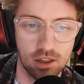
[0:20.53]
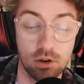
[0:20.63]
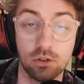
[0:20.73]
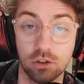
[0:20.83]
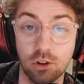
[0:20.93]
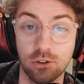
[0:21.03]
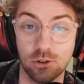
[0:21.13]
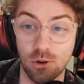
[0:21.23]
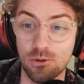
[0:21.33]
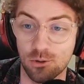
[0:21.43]
there's a lot to
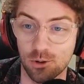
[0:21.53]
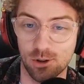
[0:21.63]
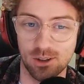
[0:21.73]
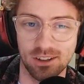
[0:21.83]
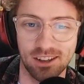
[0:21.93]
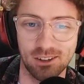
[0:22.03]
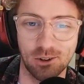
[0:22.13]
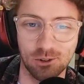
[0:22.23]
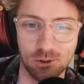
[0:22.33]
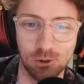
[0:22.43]
go through and a
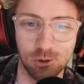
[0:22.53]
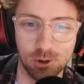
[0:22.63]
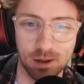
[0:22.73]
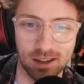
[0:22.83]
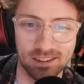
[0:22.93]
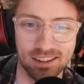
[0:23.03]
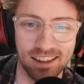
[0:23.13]
lot to talk about.